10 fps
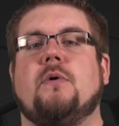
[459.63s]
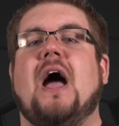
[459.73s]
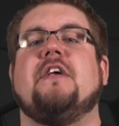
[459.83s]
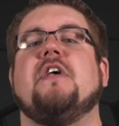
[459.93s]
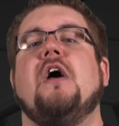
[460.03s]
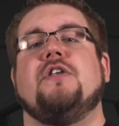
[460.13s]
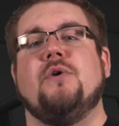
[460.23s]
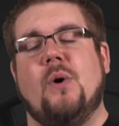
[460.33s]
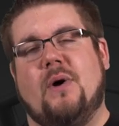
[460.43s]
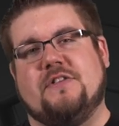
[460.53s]
Guys, you
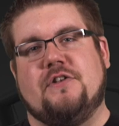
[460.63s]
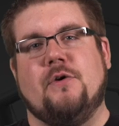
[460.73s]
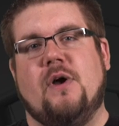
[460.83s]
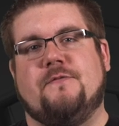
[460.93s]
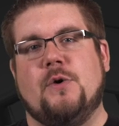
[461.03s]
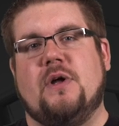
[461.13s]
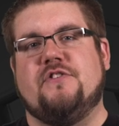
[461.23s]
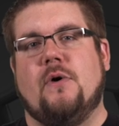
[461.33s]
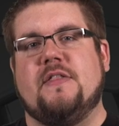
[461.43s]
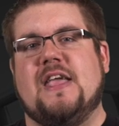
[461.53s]
know what to do if you
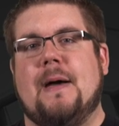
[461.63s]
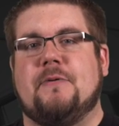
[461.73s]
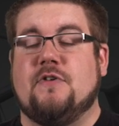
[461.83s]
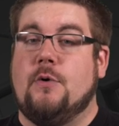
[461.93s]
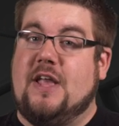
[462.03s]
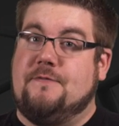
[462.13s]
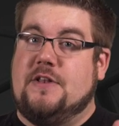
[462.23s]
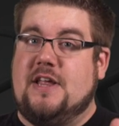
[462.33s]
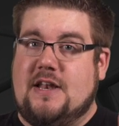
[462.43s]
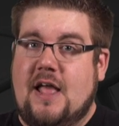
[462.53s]
enjoyed the episode. If you
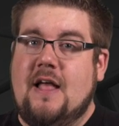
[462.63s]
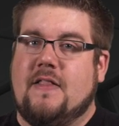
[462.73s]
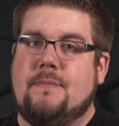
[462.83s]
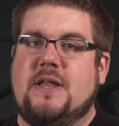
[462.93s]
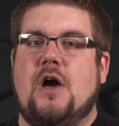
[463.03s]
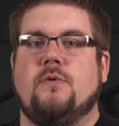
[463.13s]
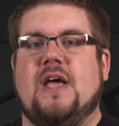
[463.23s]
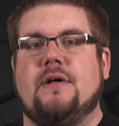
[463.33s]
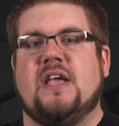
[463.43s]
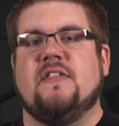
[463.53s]
didn't, let me know
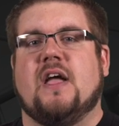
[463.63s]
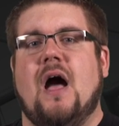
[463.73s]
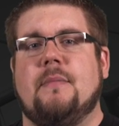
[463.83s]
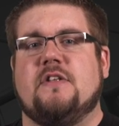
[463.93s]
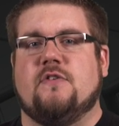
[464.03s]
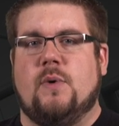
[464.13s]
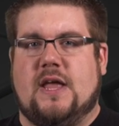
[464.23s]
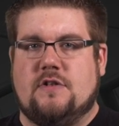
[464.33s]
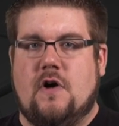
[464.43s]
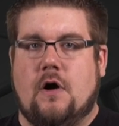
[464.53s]
down in the comments so we
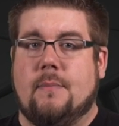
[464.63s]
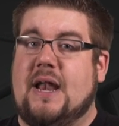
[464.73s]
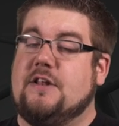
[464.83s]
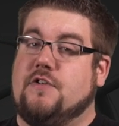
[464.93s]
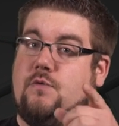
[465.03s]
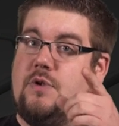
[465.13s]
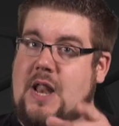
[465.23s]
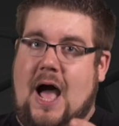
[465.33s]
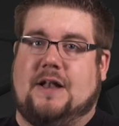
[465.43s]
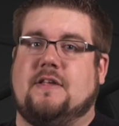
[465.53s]
can talk about it. Do
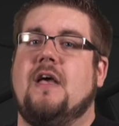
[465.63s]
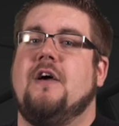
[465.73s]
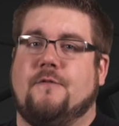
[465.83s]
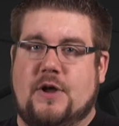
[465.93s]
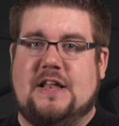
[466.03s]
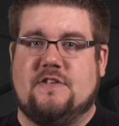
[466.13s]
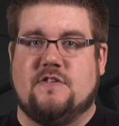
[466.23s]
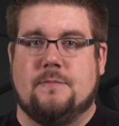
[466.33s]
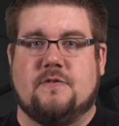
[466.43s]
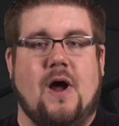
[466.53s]
not Forget to
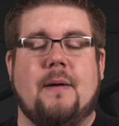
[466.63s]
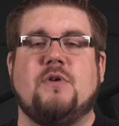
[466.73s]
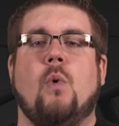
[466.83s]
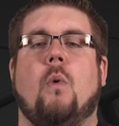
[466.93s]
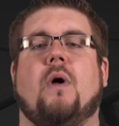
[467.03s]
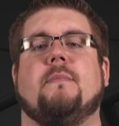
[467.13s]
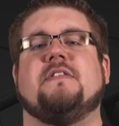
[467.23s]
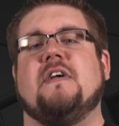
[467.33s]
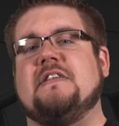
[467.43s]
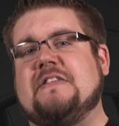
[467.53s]
subscribe. You won't want to
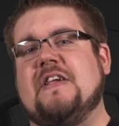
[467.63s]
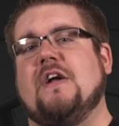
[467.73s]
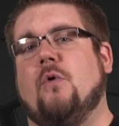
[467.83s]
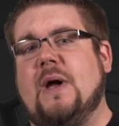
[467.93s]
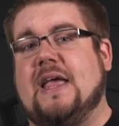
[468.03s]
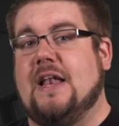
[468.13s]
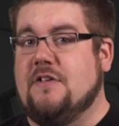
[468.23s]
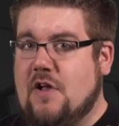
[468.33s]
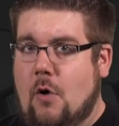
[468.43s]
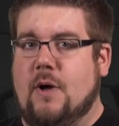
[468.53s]
miss a single week. And
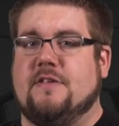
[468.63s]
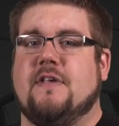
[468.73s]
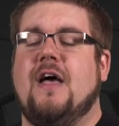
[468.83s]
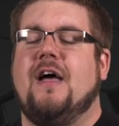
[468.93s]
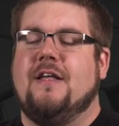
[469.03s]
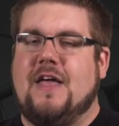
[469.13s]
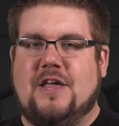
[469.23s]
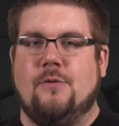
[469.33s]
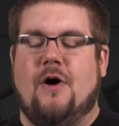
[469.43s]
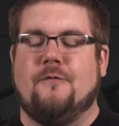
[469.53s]
as always,
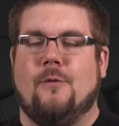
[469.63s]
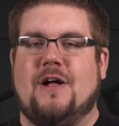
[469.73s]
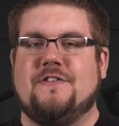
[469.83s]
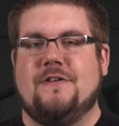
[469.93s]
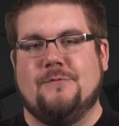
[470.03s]
thank you all for watching.